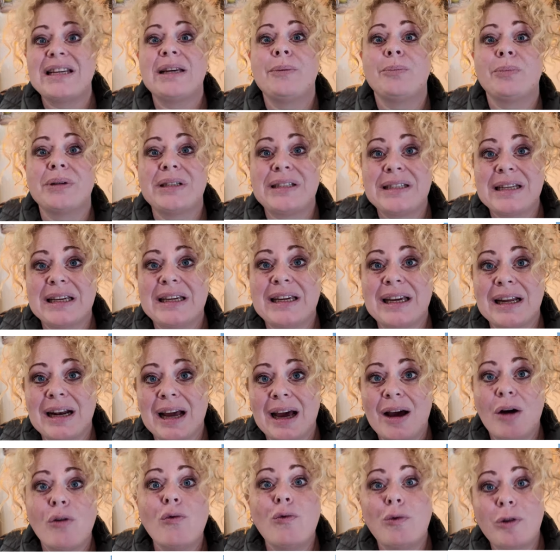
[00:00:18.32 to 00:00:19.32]
in
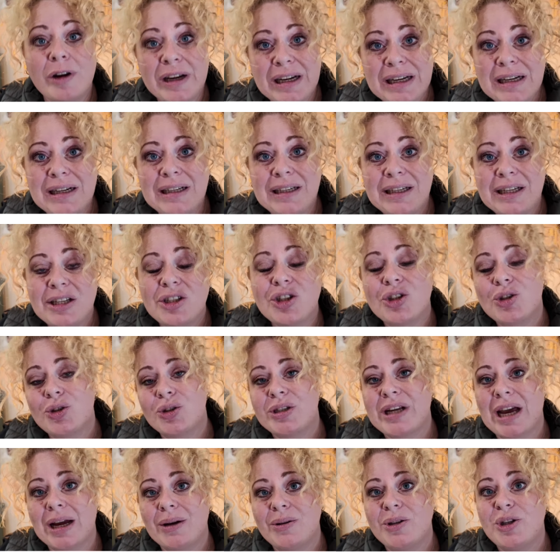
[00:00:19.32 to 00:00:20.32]
particular really stood
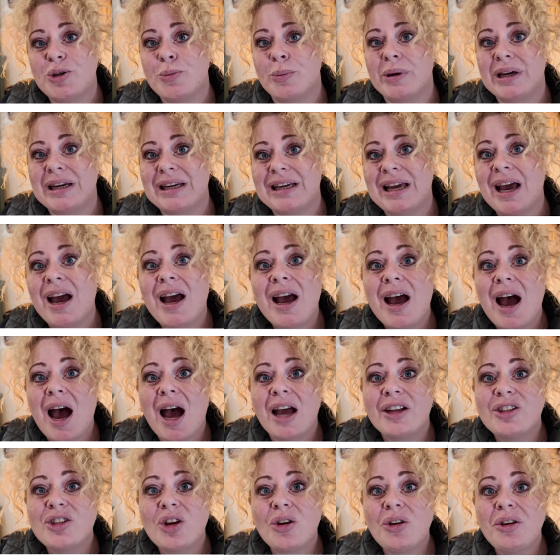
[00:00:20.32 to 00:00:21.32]
out to me
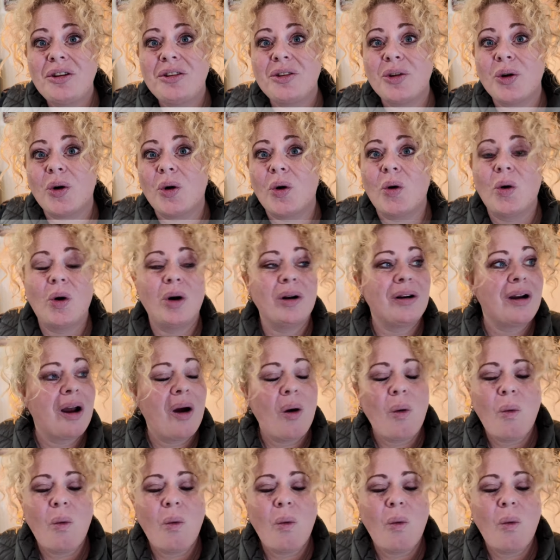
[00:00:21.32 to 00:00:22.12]
and I thought